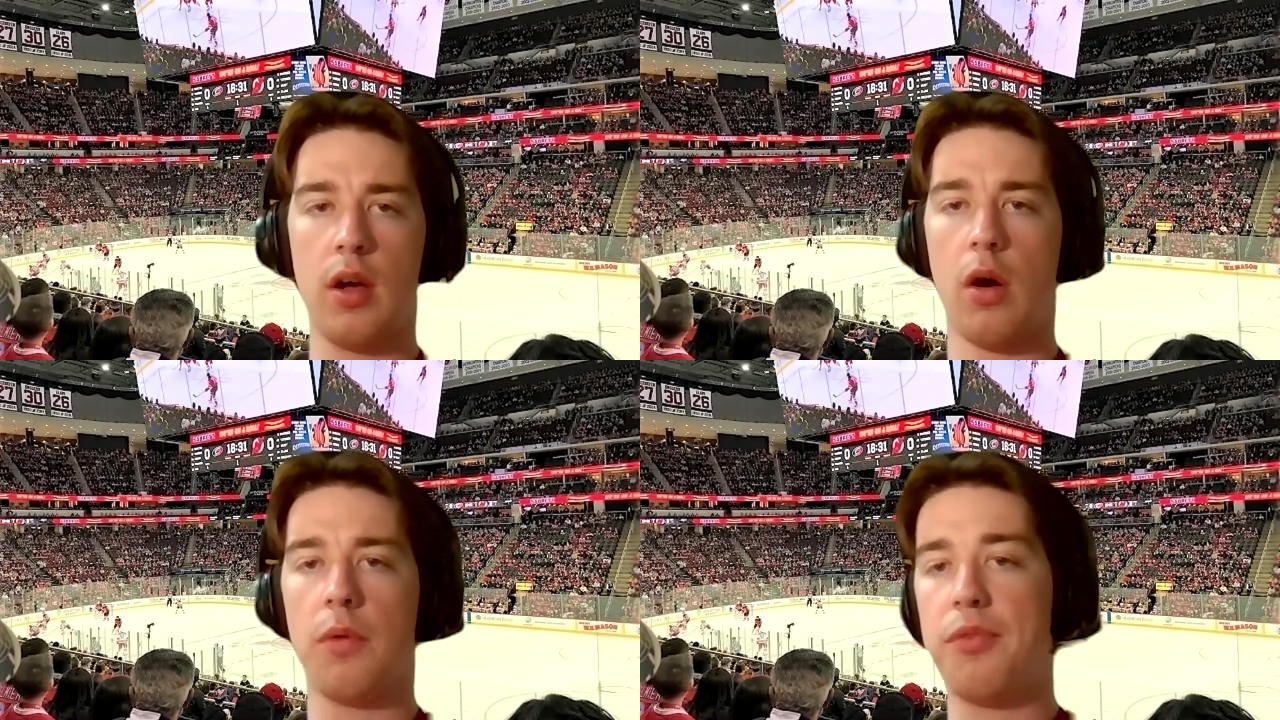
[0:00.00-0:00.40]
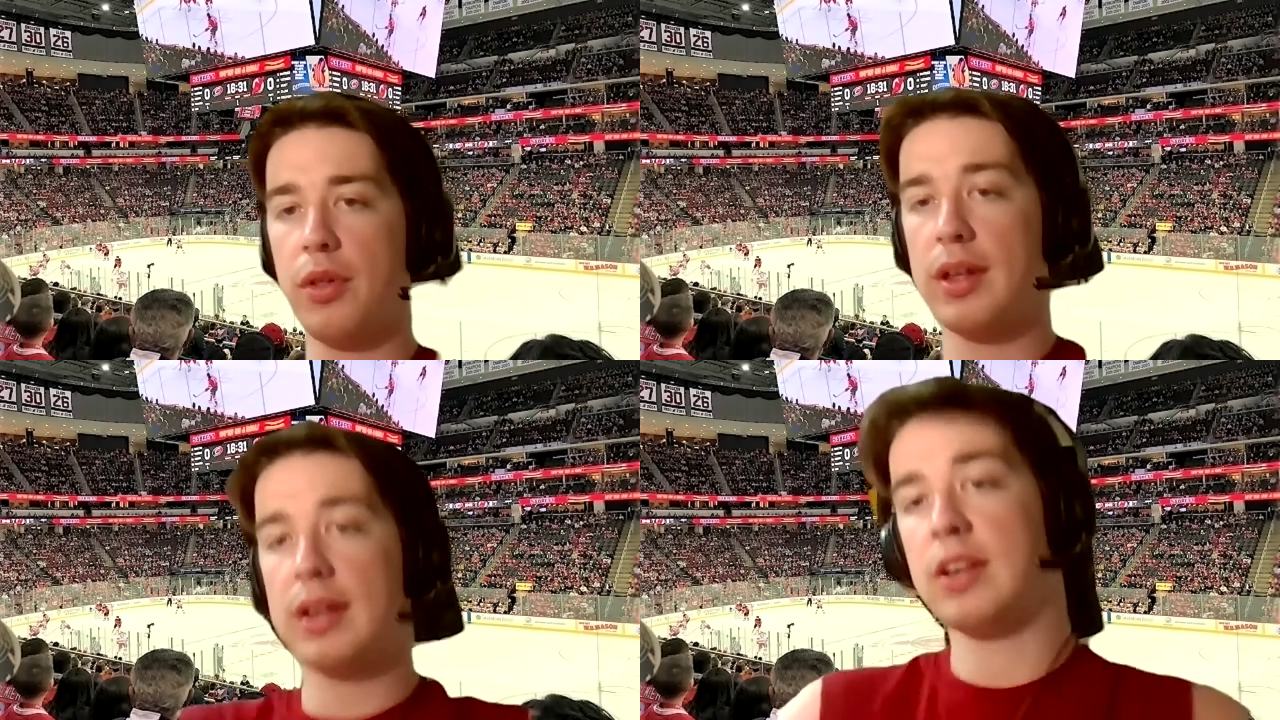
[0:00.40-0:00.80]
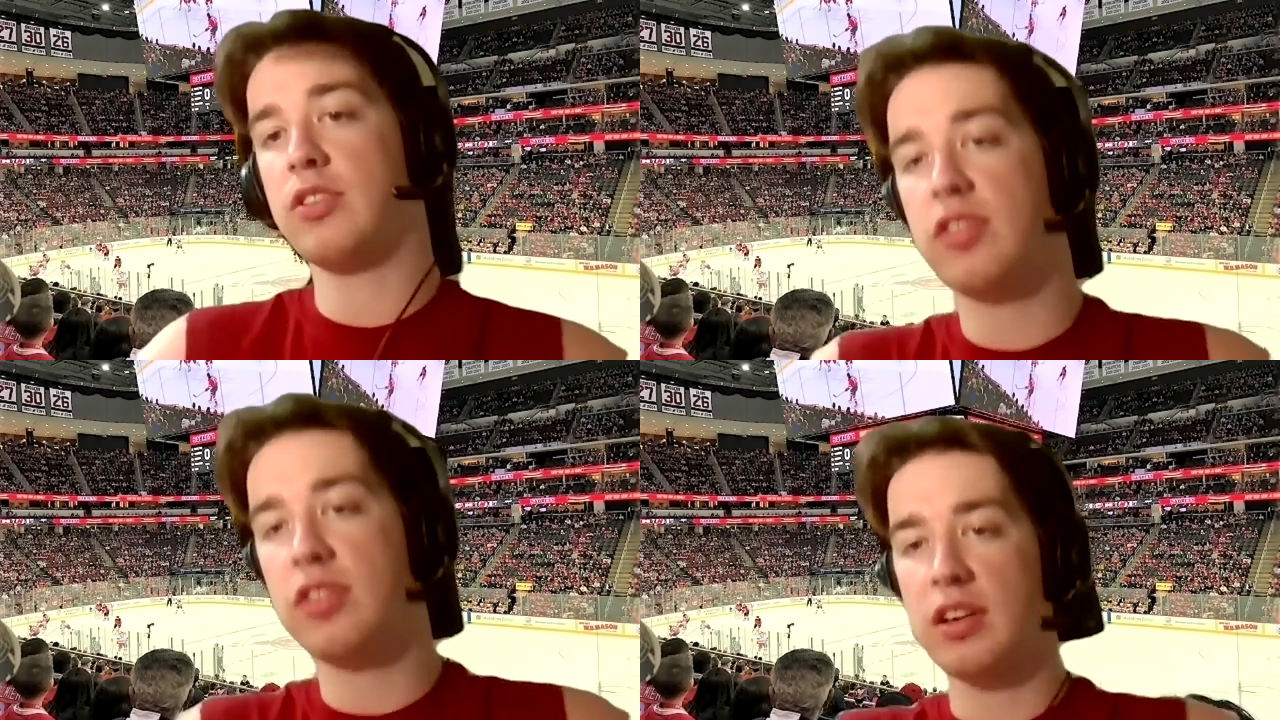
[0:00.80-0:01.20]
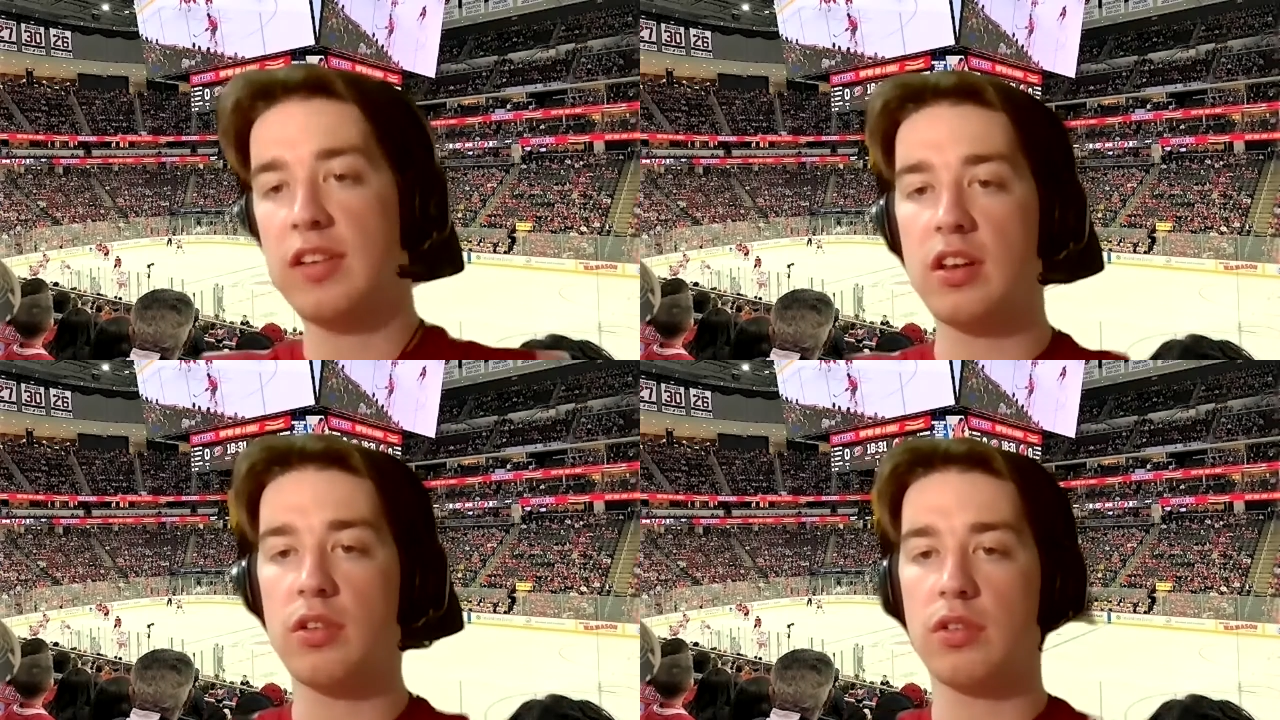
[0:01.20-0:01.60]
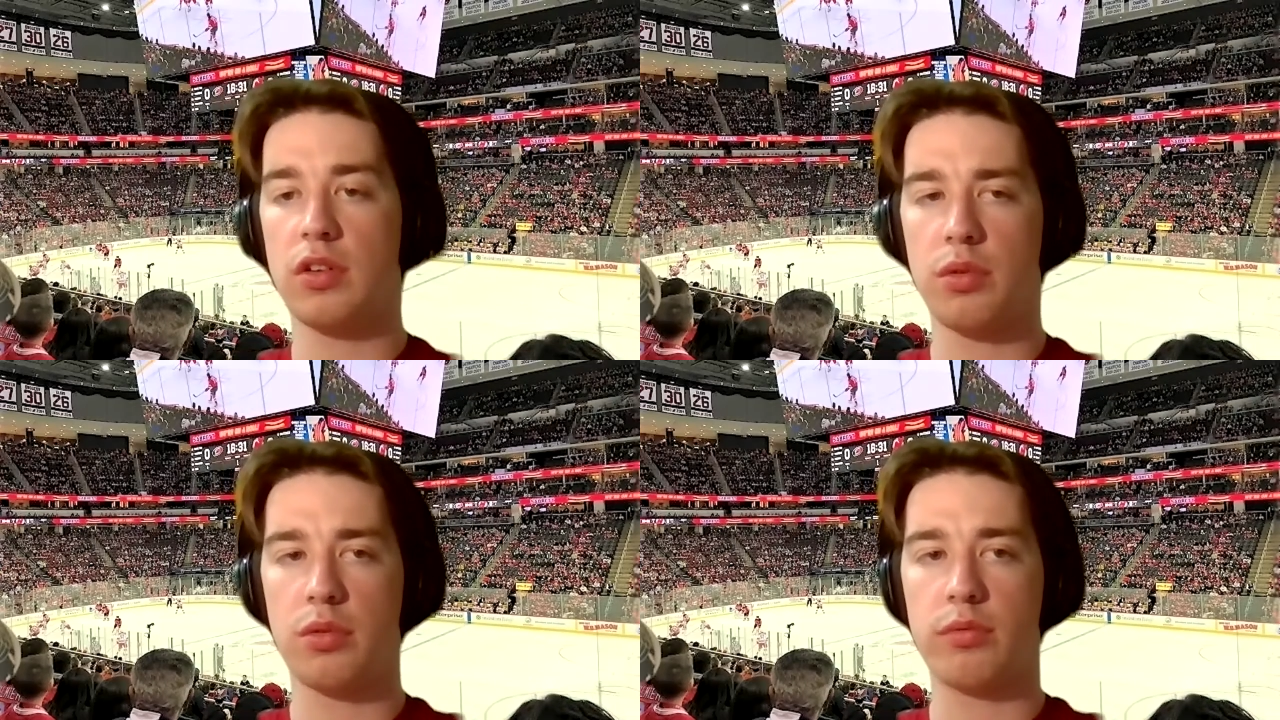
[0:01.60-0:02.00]
Hopefully he could just continue
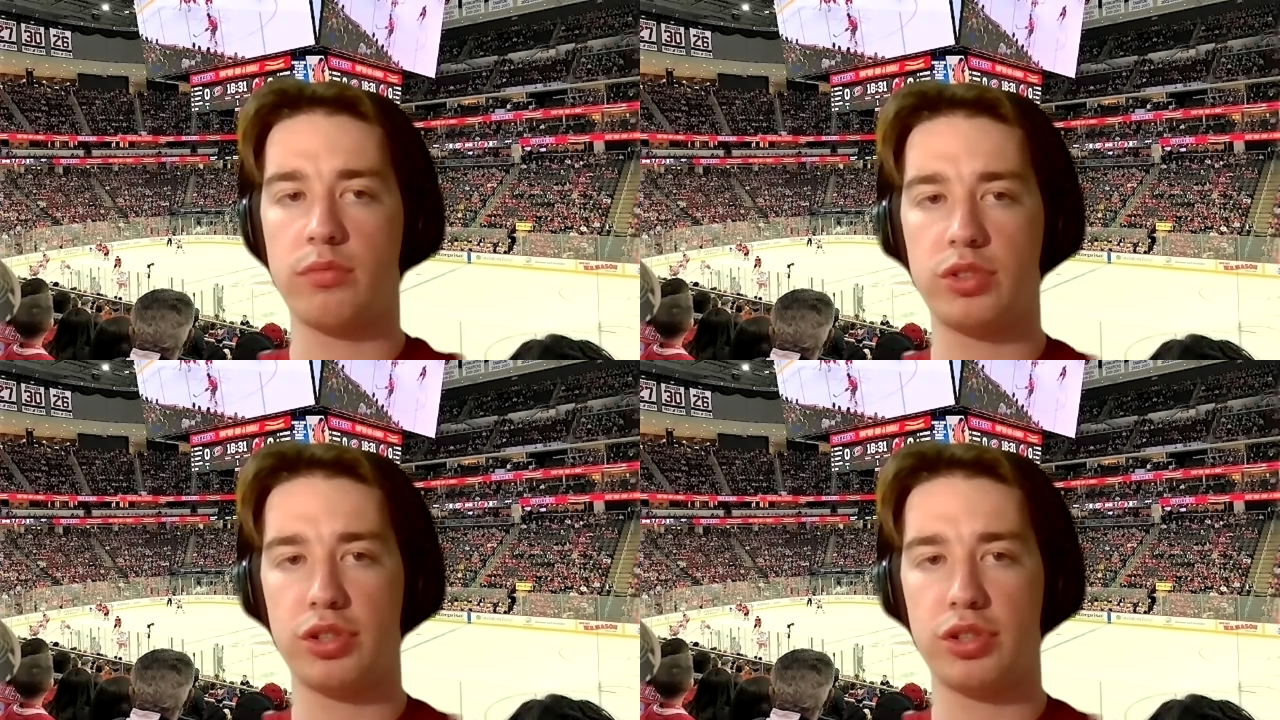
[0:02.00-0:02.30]
to